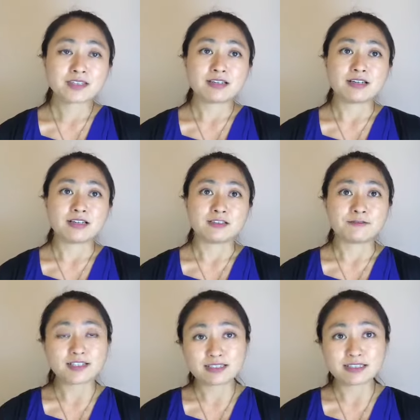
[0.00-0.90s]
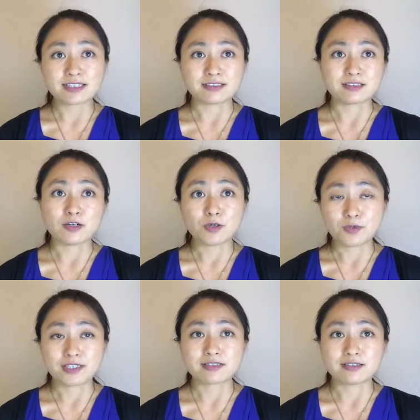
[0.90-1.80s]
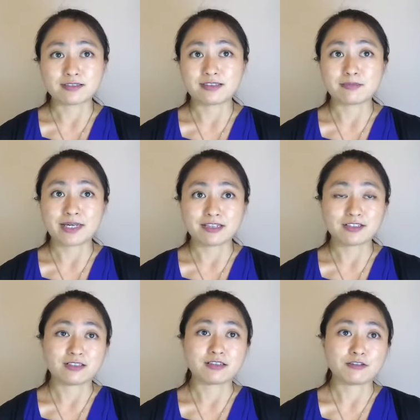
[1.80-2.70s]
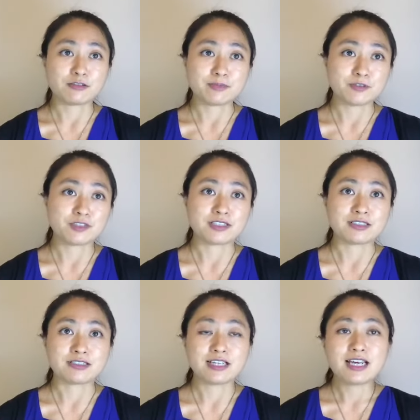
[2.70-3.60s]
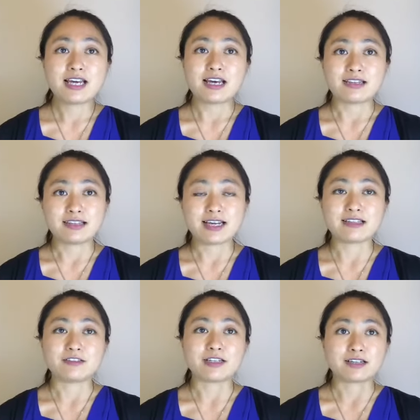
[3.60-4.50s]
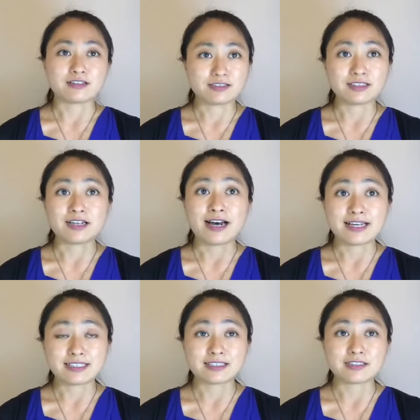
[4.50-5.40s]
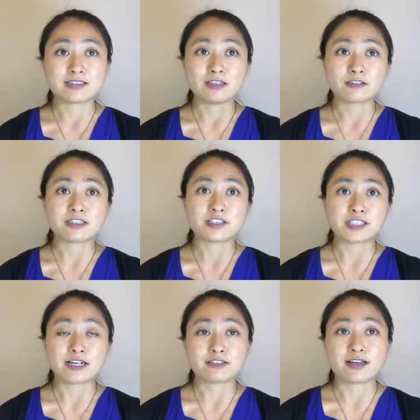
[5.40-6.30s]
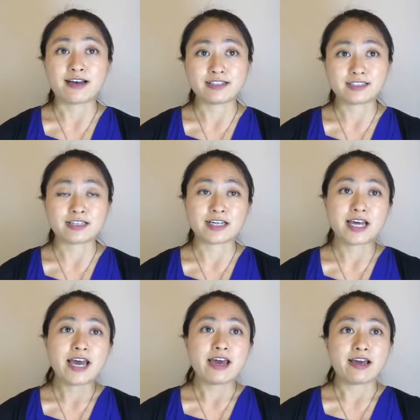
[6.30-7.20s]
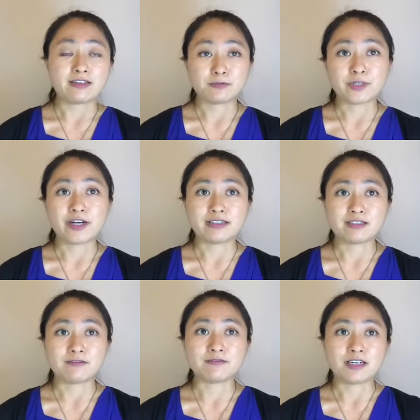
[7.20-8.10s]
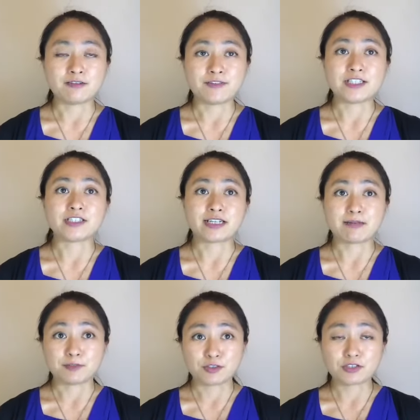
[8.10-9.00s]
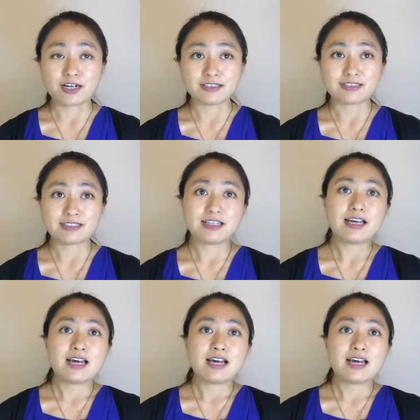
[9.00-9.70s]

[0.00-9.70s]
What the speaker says: The first thing, always consider pension contribution, and then you can consider ISA, stocks and shares ISA, as well as a venture capital trust.